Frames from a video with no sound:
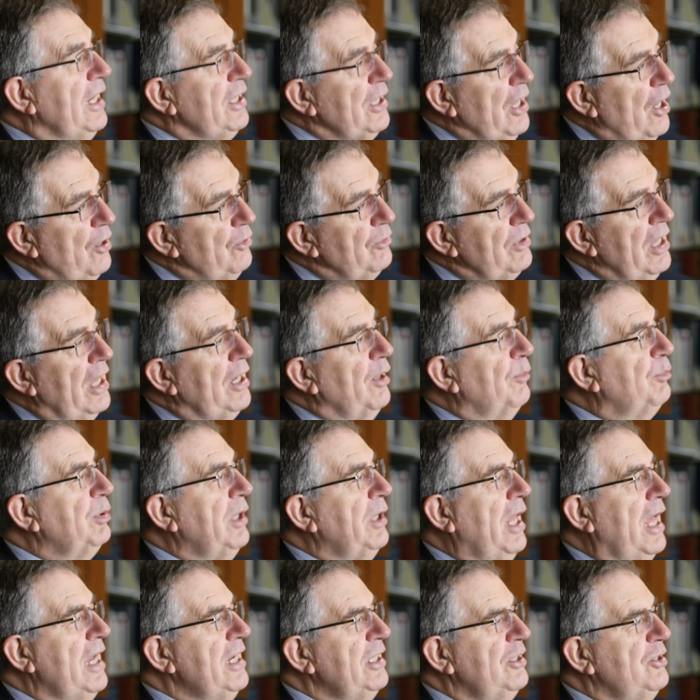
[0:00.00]
and how that
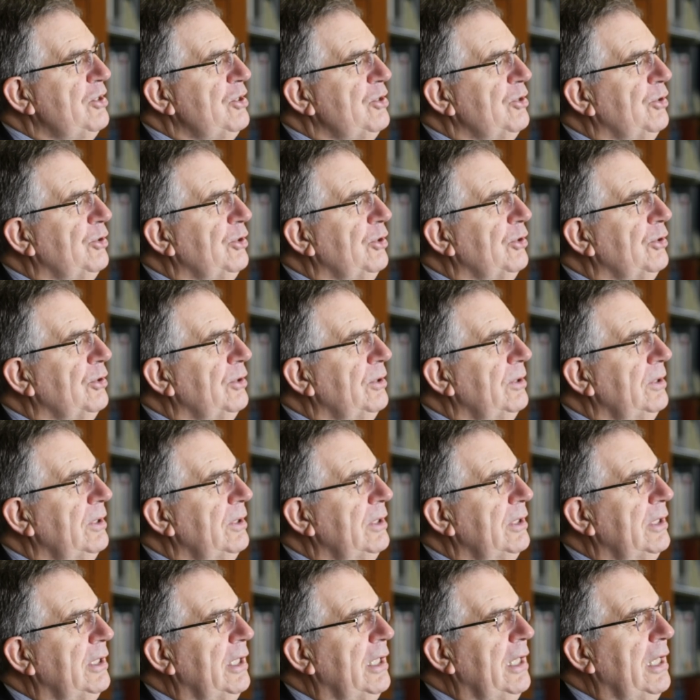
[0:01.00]
applied to you.
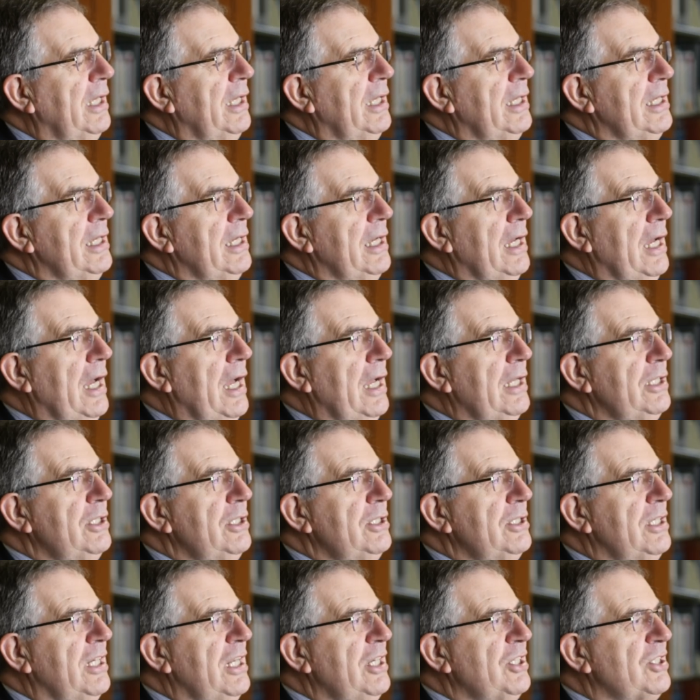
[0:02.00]

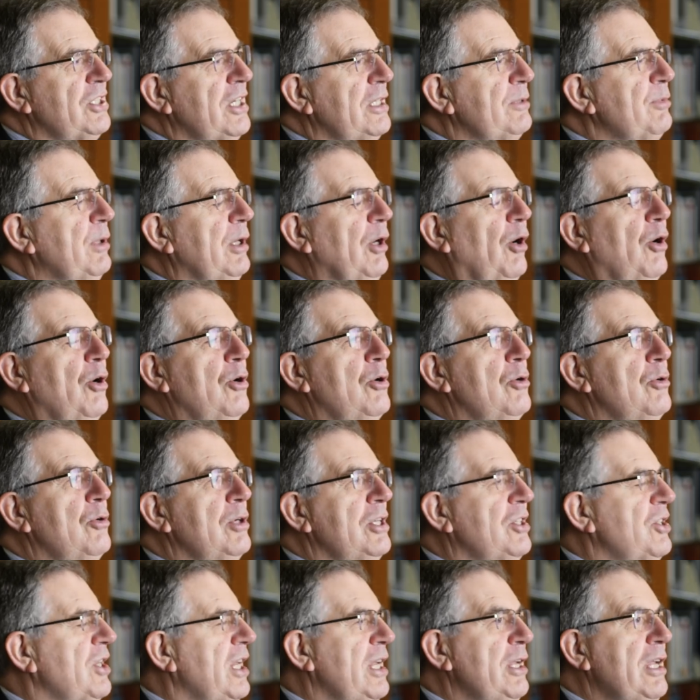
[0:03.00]
And he said to me,
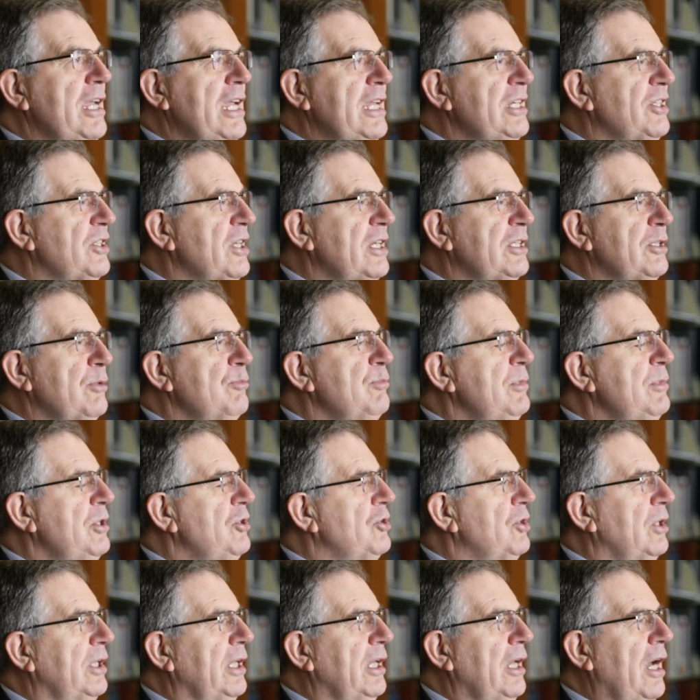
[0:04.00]
Oh, he said
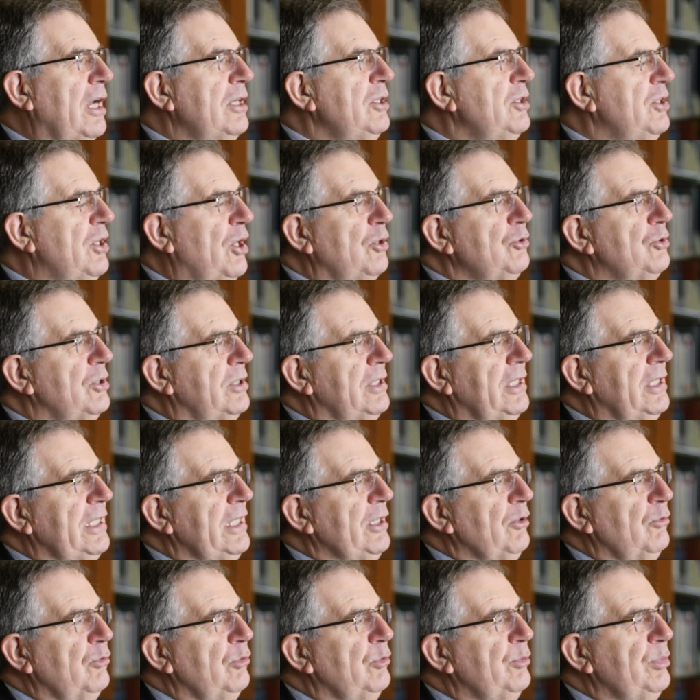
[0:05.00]
immediately,
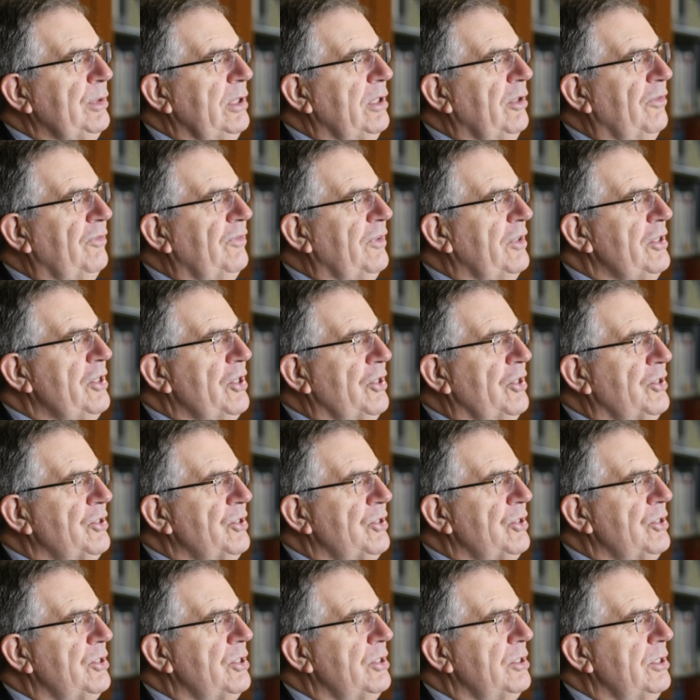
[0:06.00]
undoubtedly it would be the
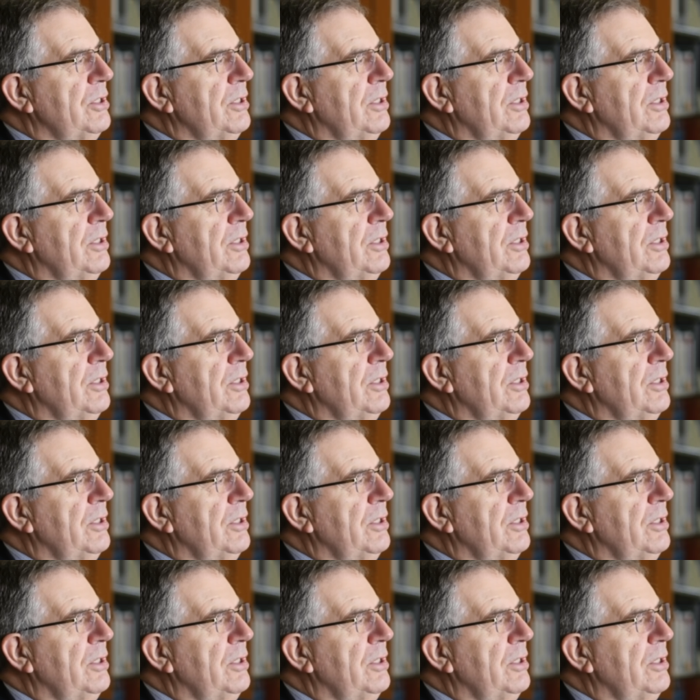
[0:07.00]
first.